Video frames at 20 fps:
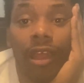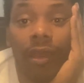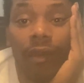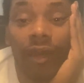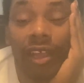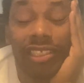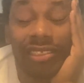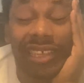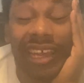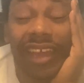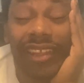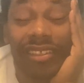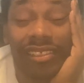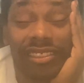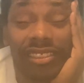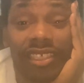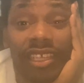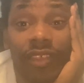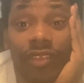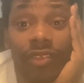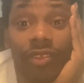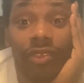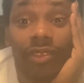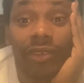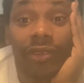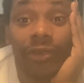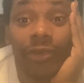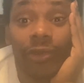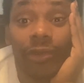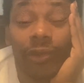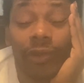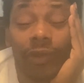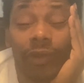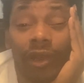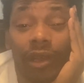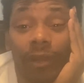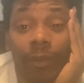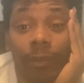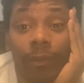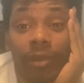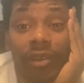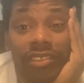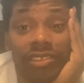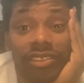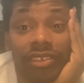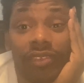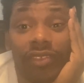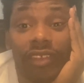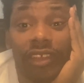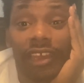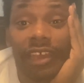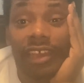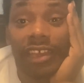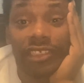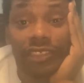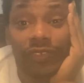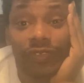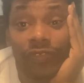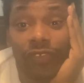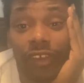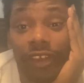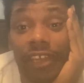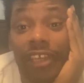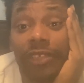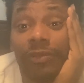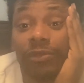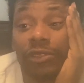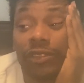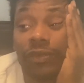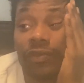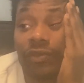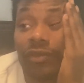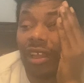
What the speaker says: because I had to sit through a bunch of things, frames.